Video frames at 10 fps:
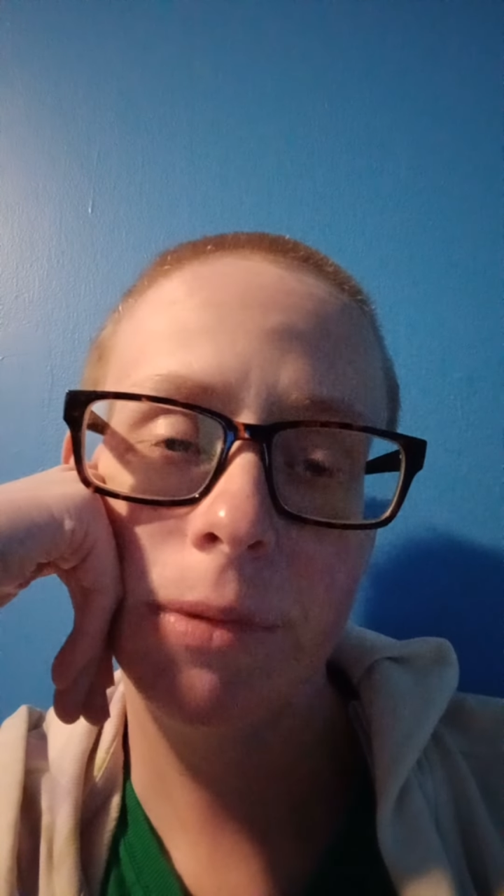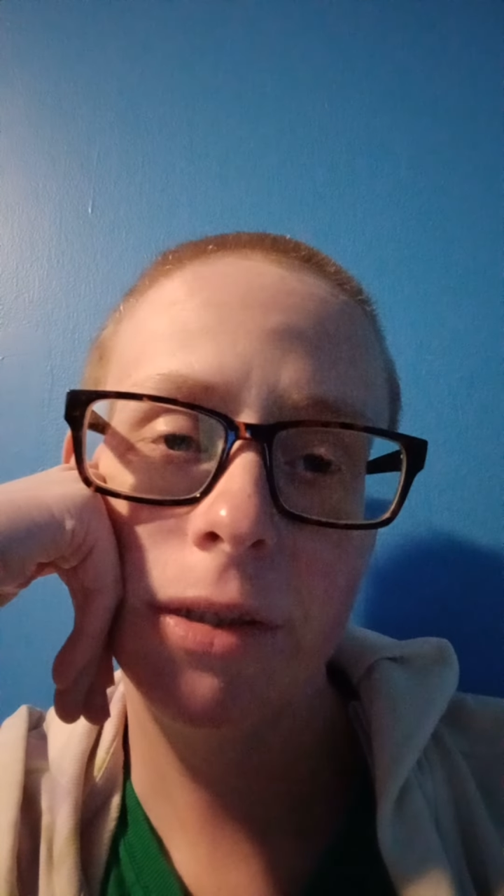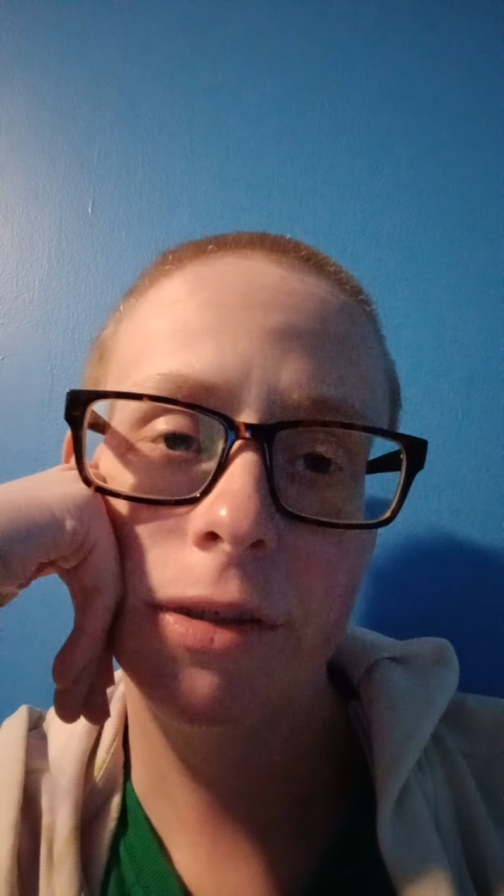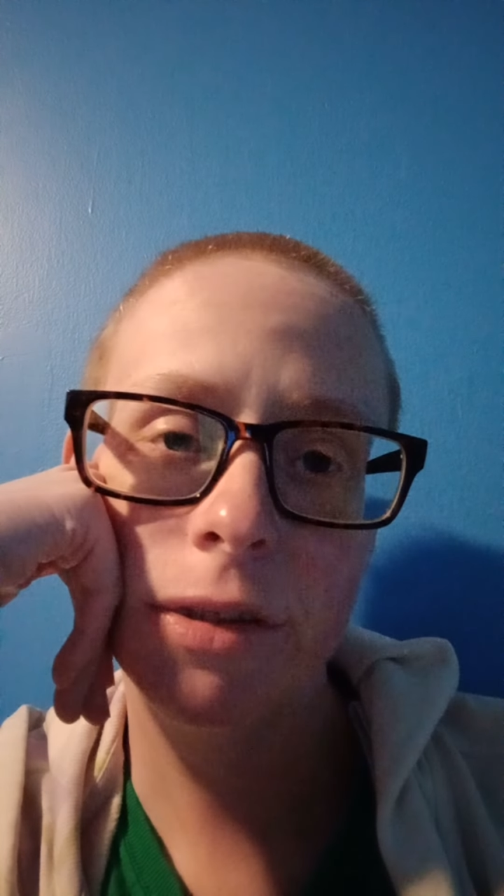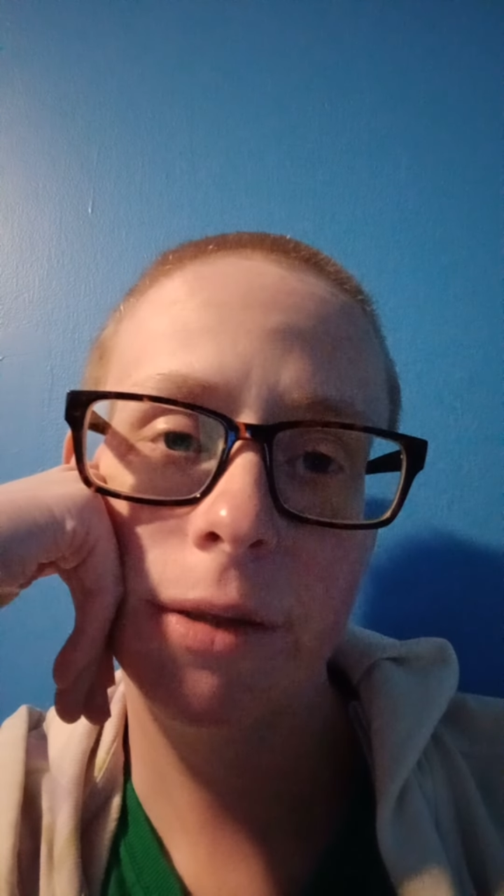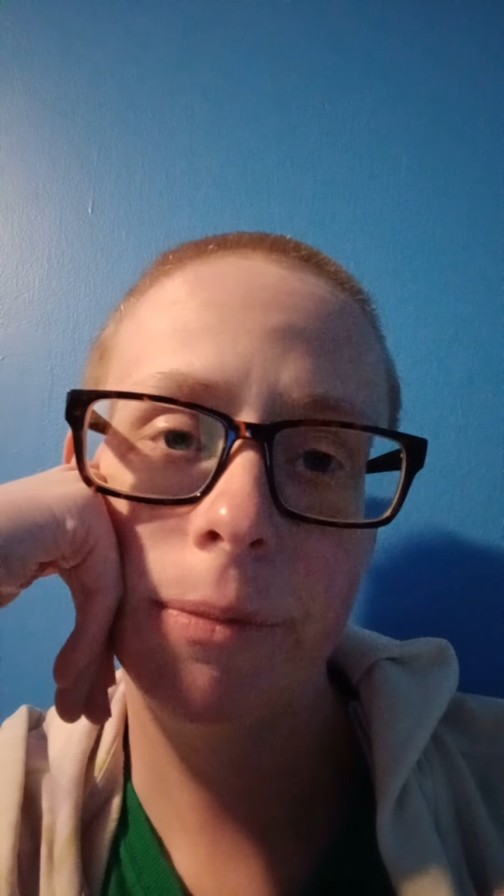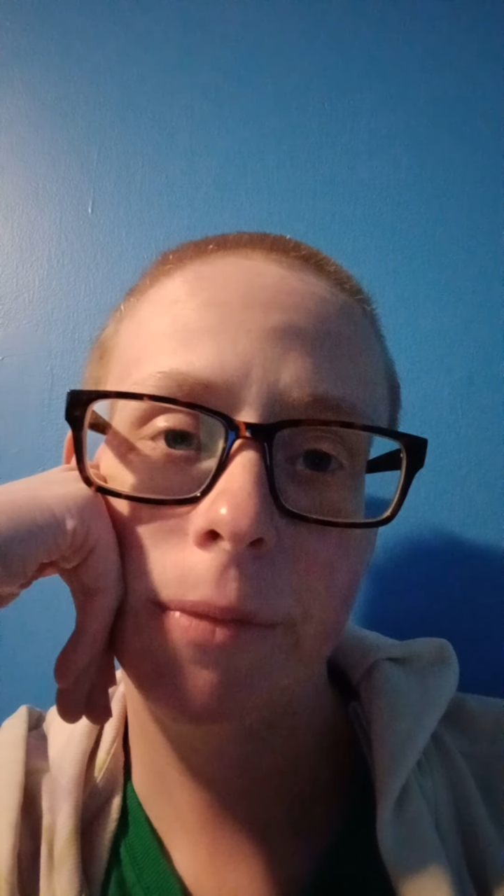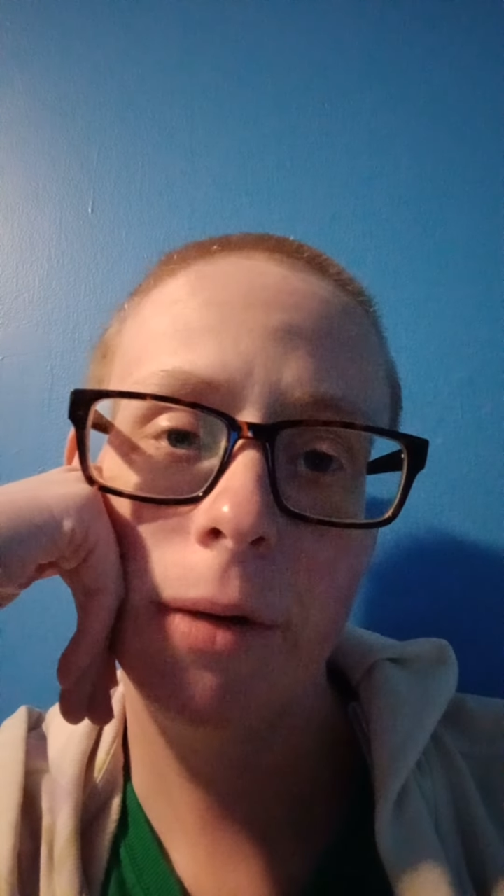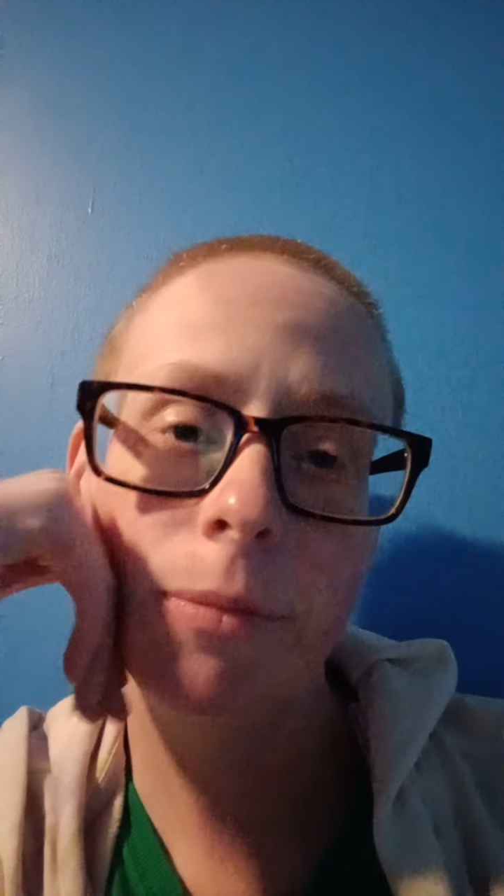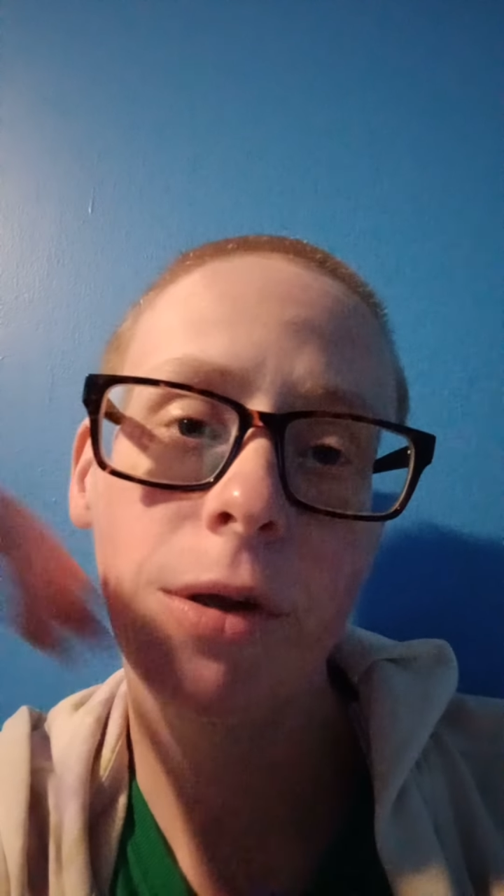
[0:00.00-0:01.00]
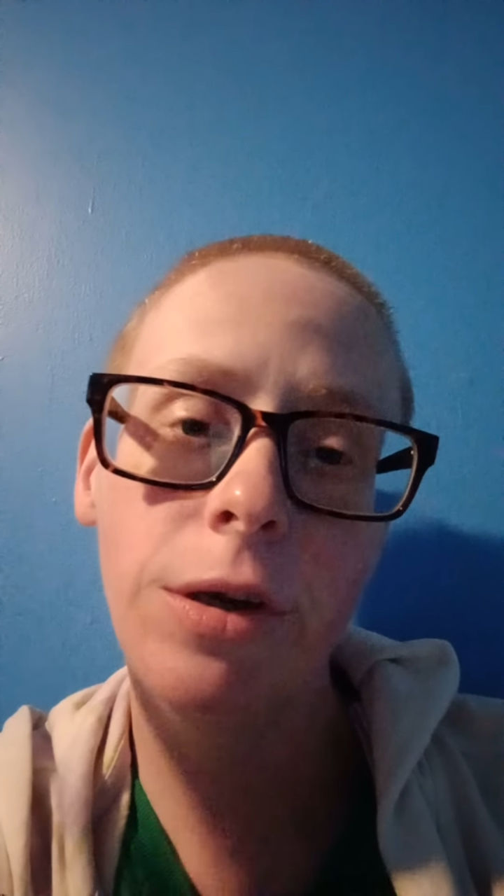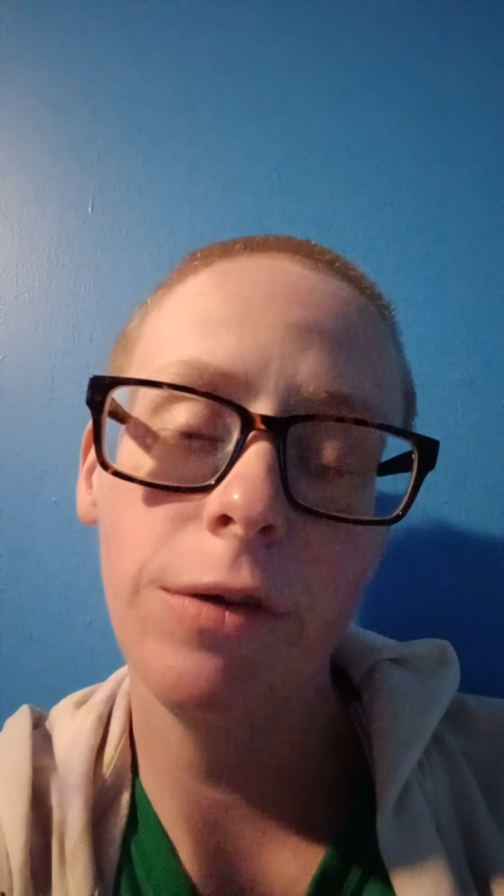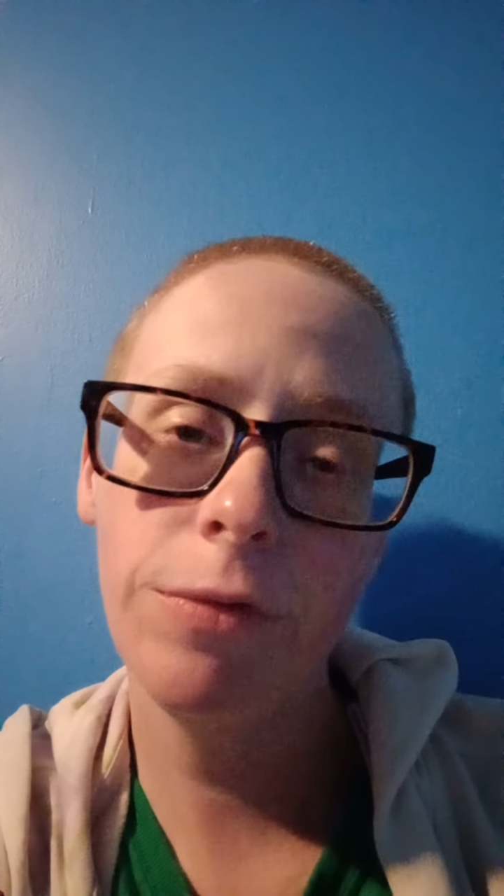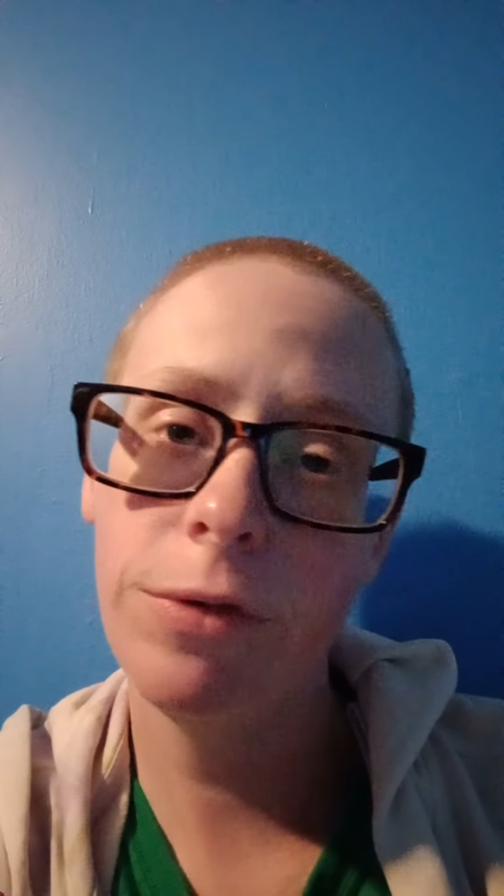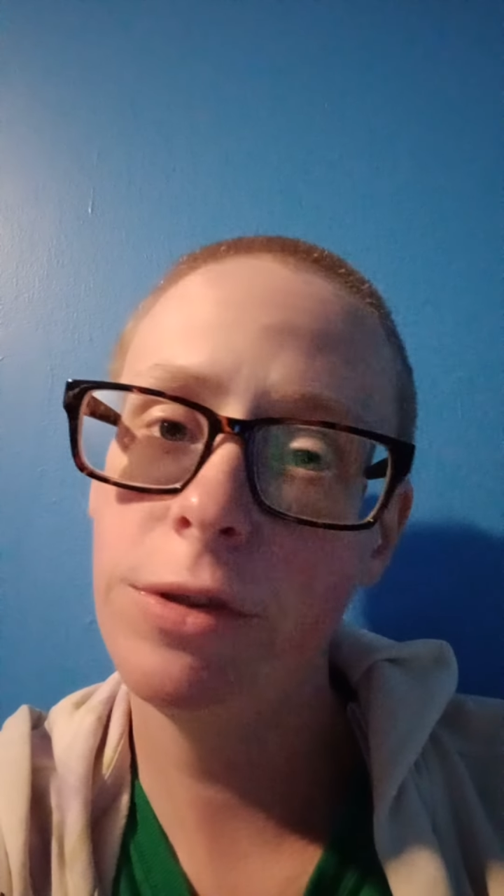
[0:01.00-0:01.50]
because I'm
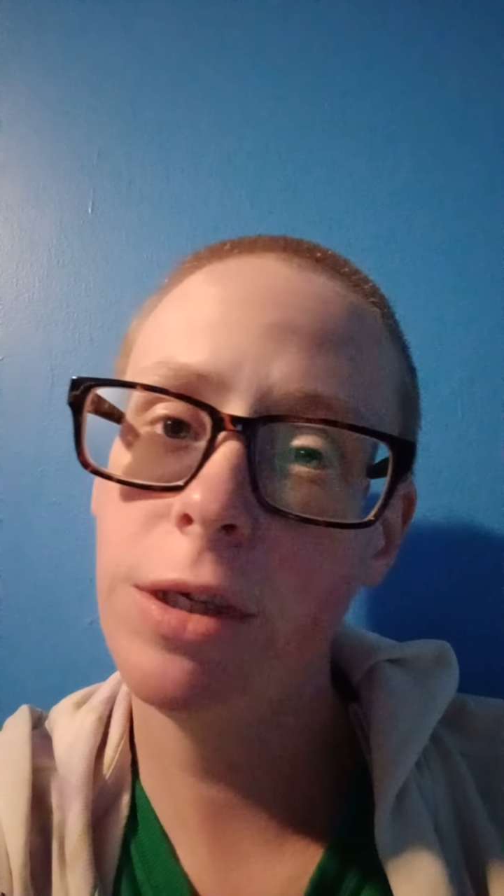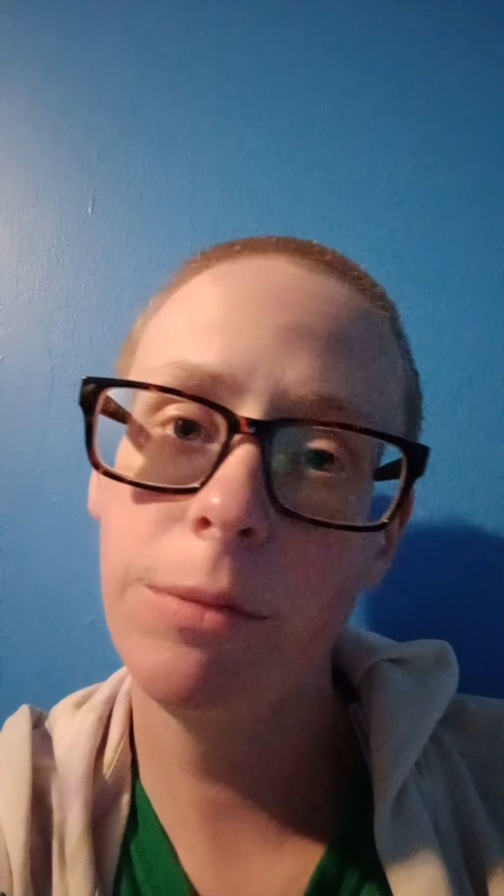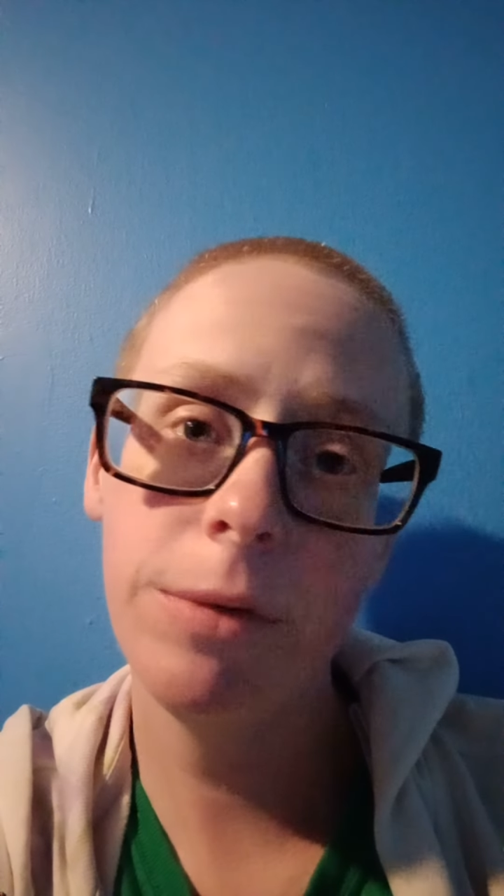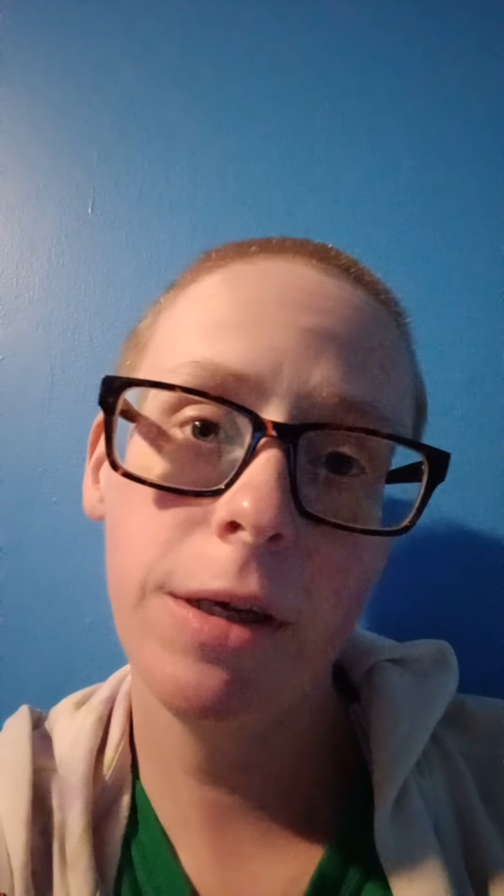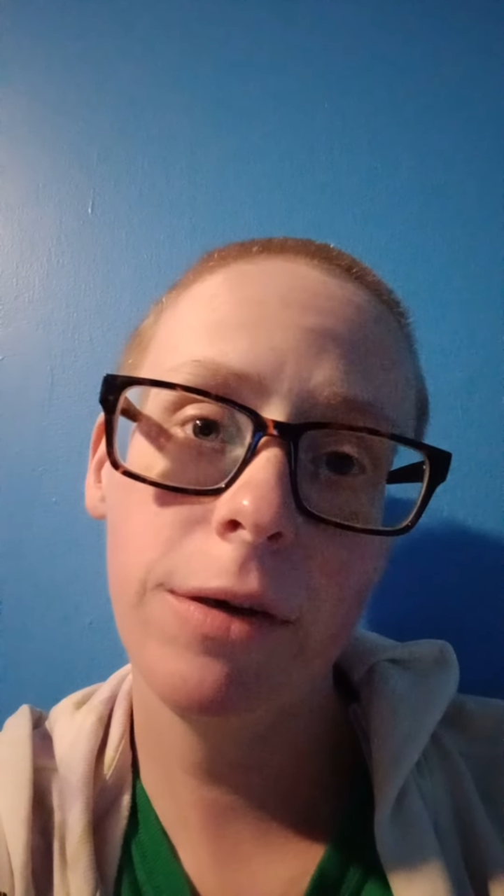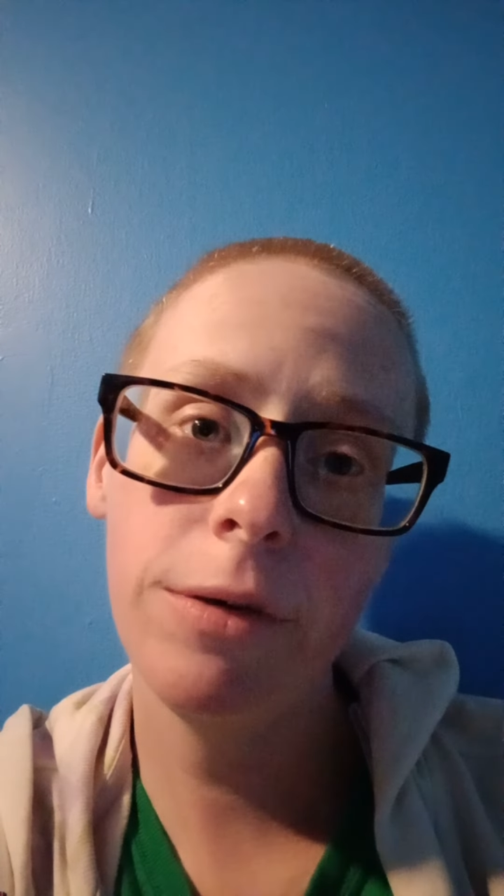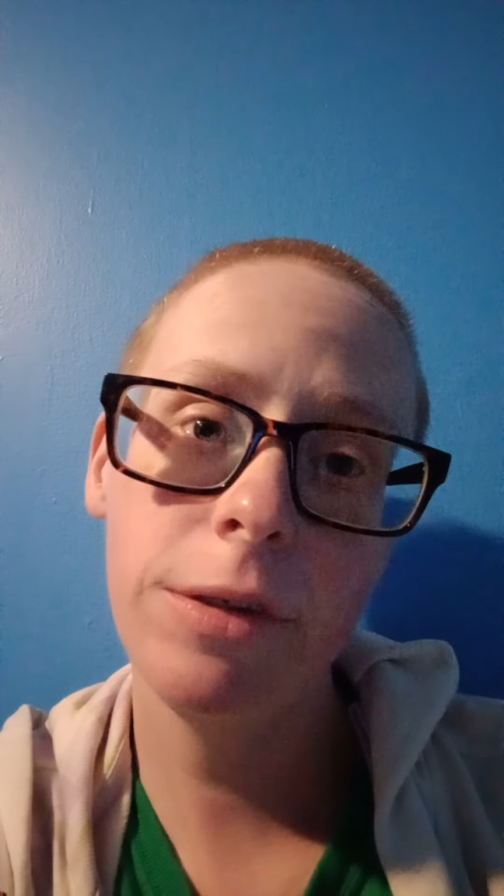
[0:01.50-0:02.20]
looking for a job now.